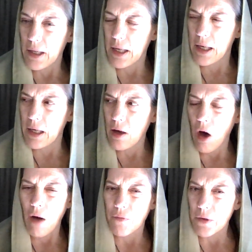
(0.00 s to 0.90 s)
He
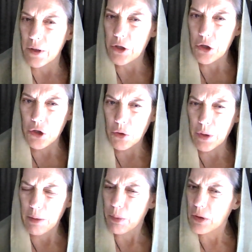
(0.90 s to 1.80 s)
offered a shoe.
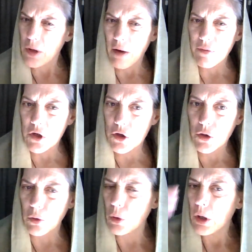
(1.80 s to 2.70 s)
He pulled off a
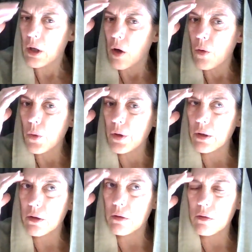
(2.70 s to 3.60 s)
shoe.
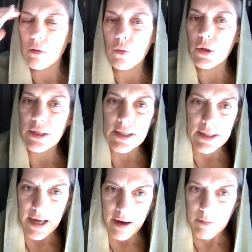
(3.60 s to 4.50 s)
What does
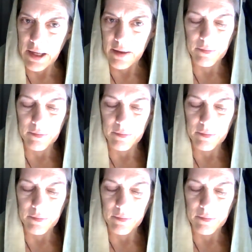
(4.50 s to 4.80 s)
that mean?